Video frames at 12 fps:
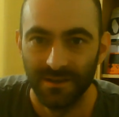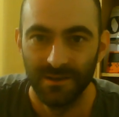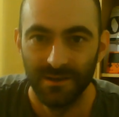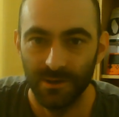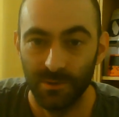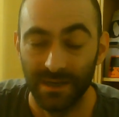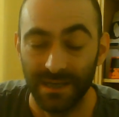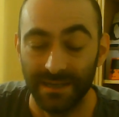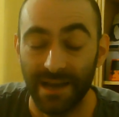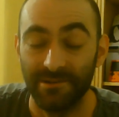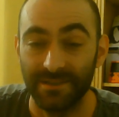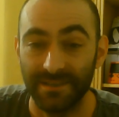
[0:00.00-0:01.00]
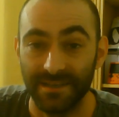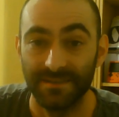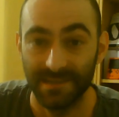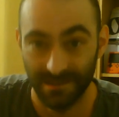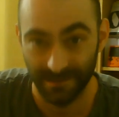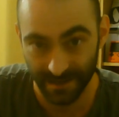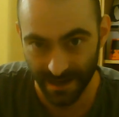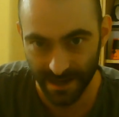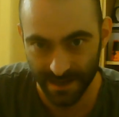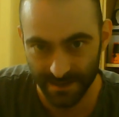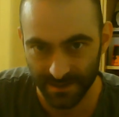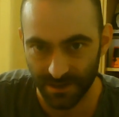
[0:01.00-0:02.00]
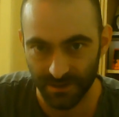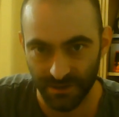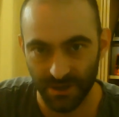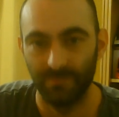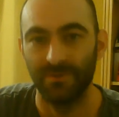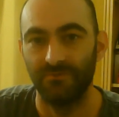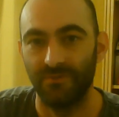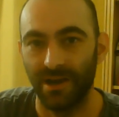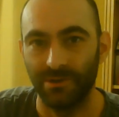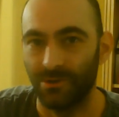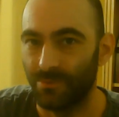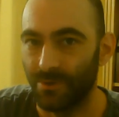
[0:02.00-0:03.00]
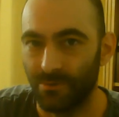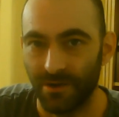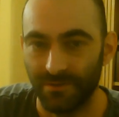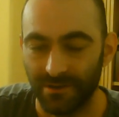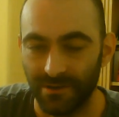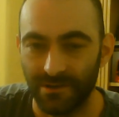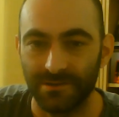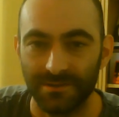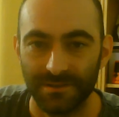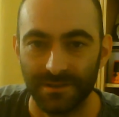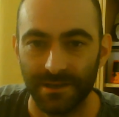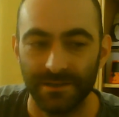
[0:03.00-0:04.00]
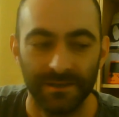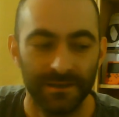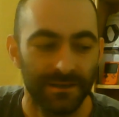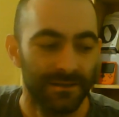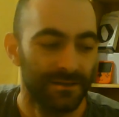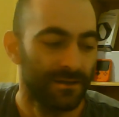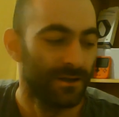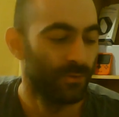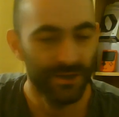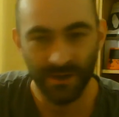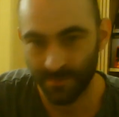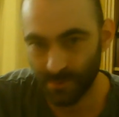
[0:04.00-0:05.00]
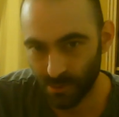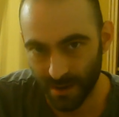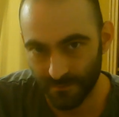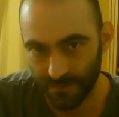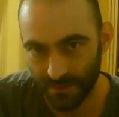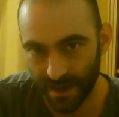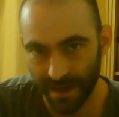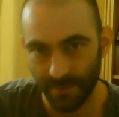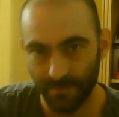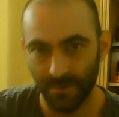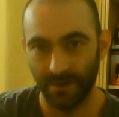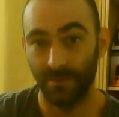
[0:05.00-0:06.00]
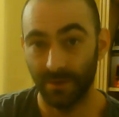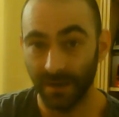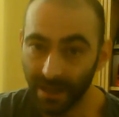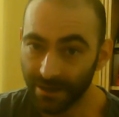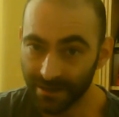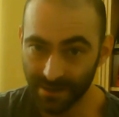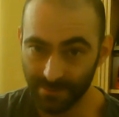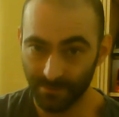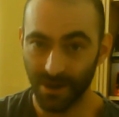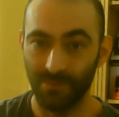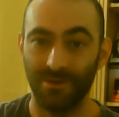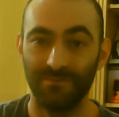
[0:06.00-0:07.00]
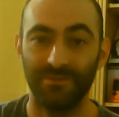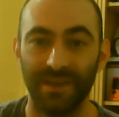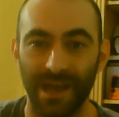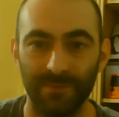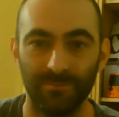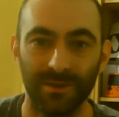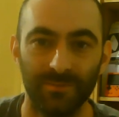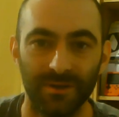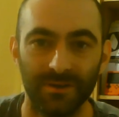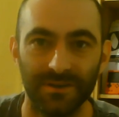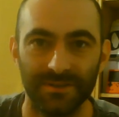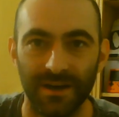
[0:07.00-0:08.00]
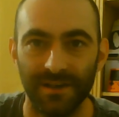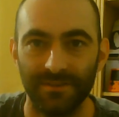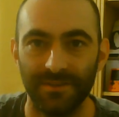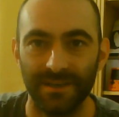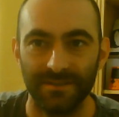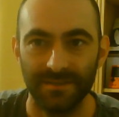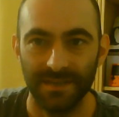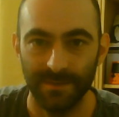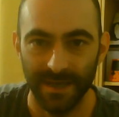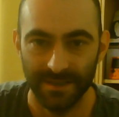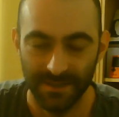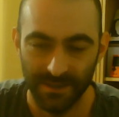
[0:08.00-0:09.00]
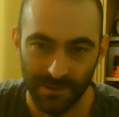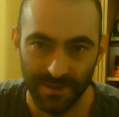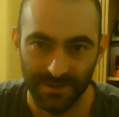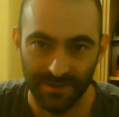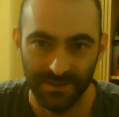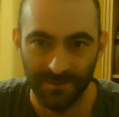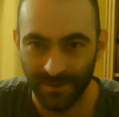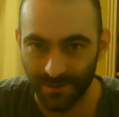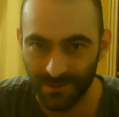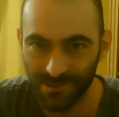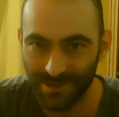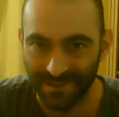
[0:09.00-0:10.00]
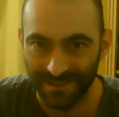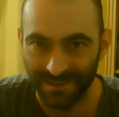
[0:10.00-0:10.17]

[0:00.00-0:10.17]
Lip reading: who will inherit it, sell that, it's going to jump in value. It'd be worth a lot. So wish I'd bought one for that. But I'm glad I didn't buy one for gaming, because I think Steam Deck 2 is just around the corner.